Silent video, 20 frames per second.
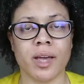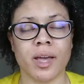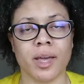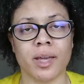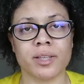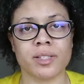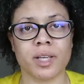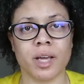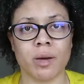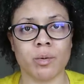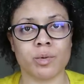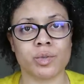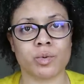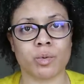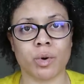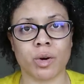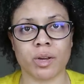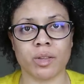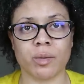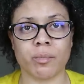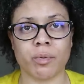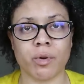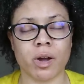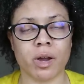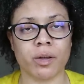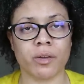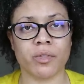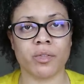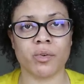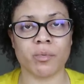as I was working the
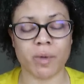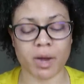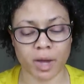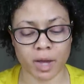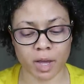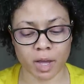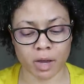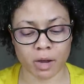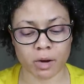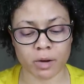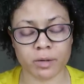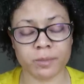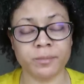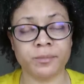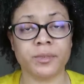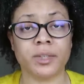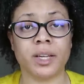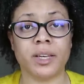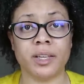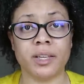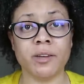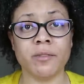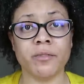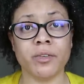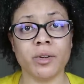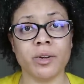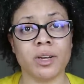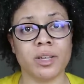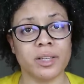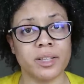product through my hair. Did it
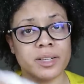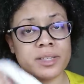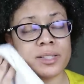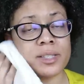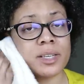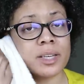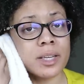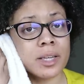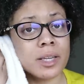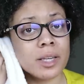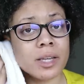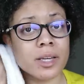feel cleansing?